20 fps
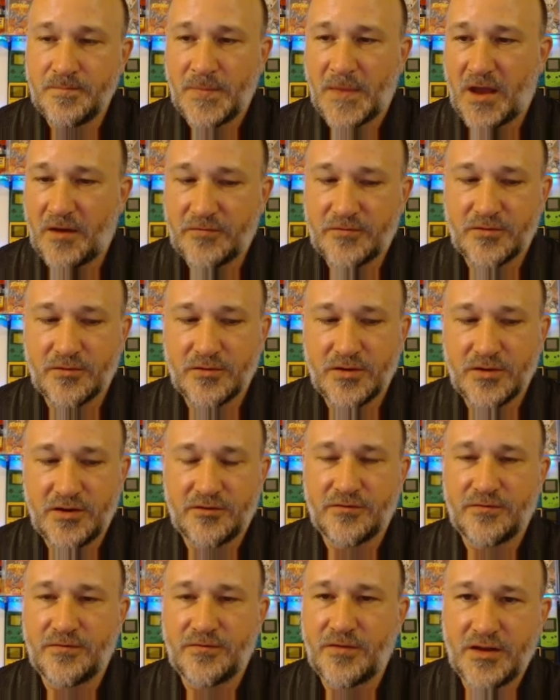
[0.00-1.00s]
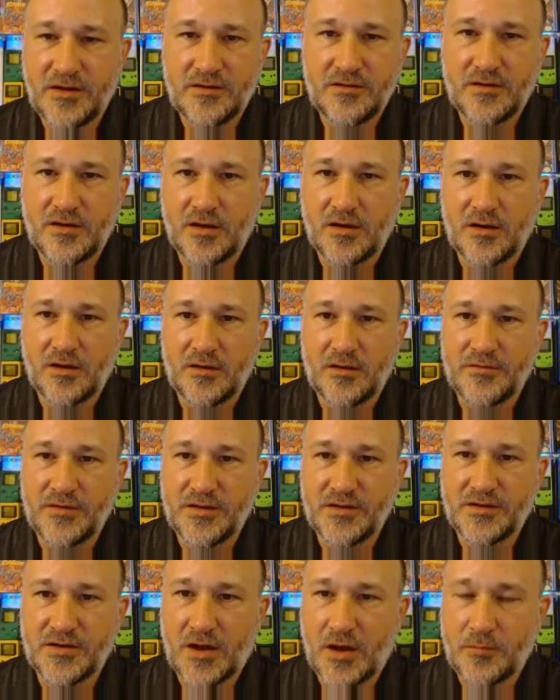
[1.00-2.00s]
after each flight of
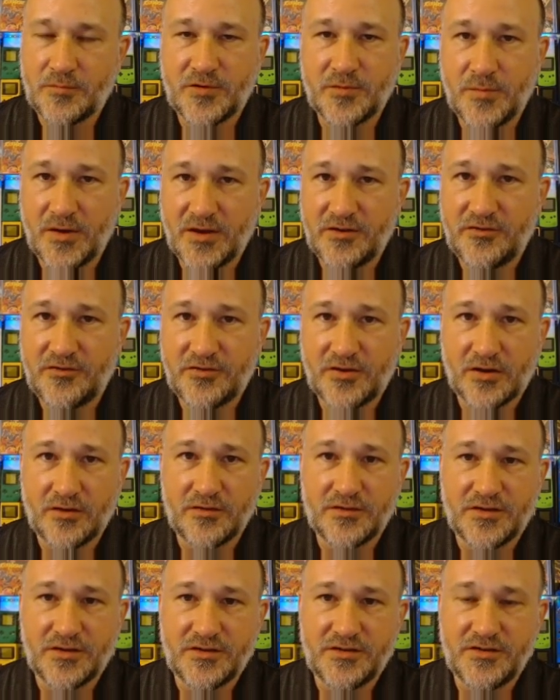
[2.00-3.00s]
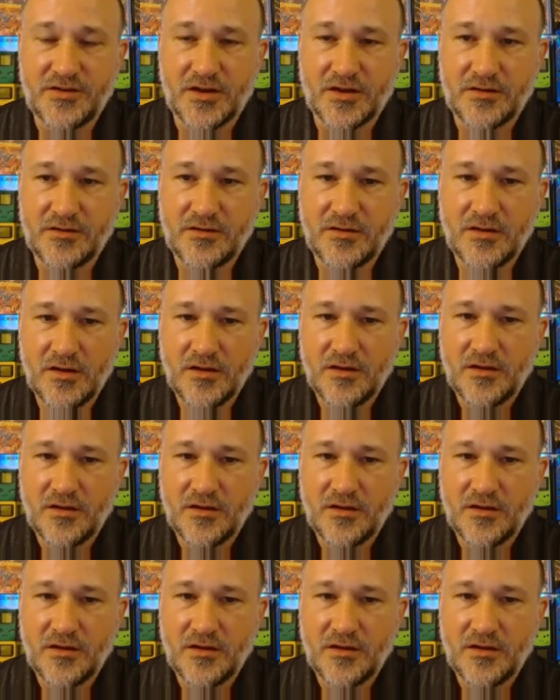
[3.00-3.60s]
these optimized shuttles is done,